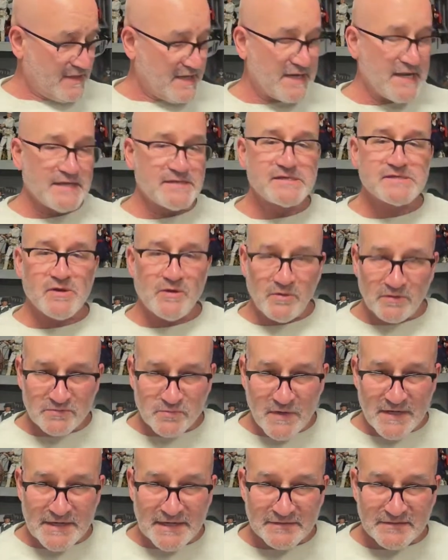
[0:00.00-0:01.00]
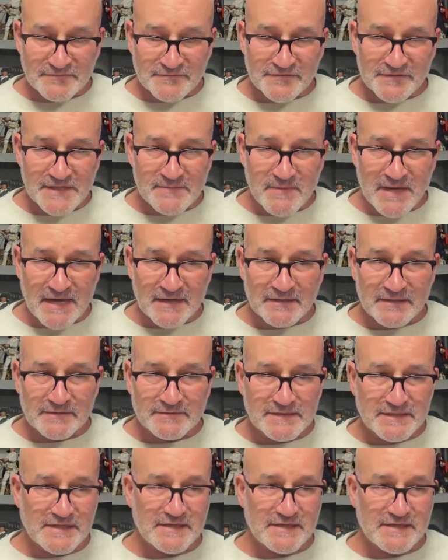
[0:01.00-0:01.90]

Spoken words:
and I sold one at the flea market.